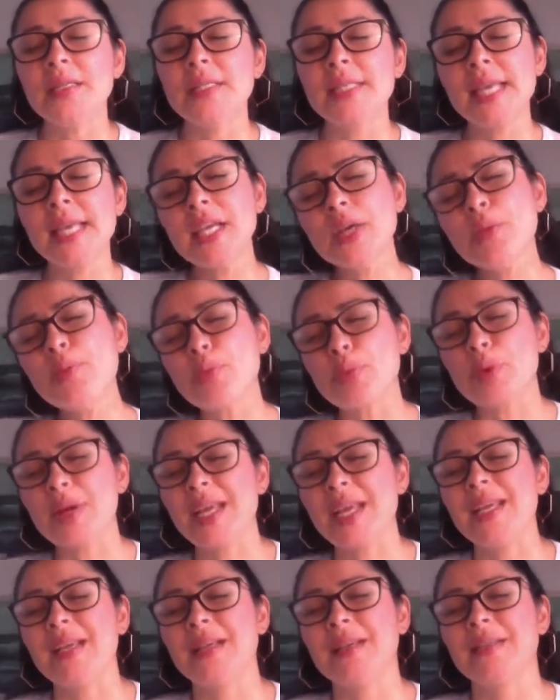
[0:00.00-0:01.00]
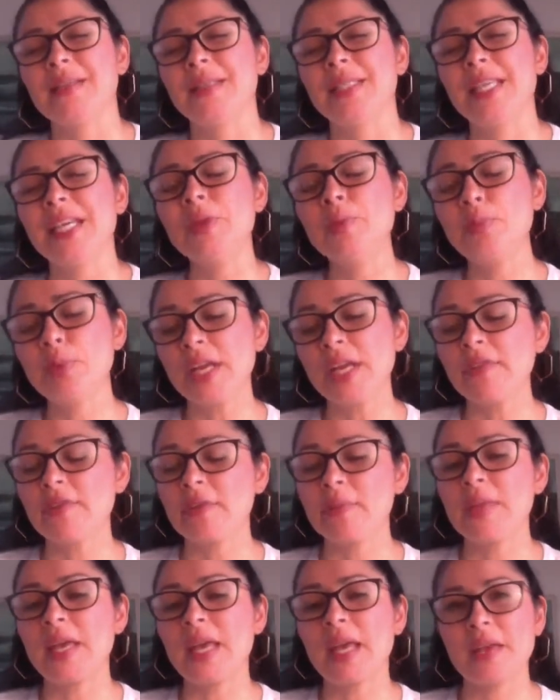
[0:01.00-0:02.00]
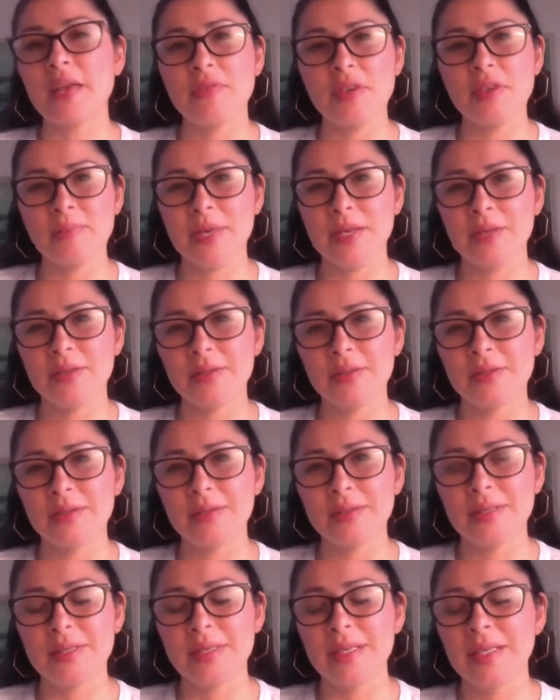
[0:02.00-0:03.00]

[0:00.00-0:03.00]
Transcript: take a break from the heavy meals.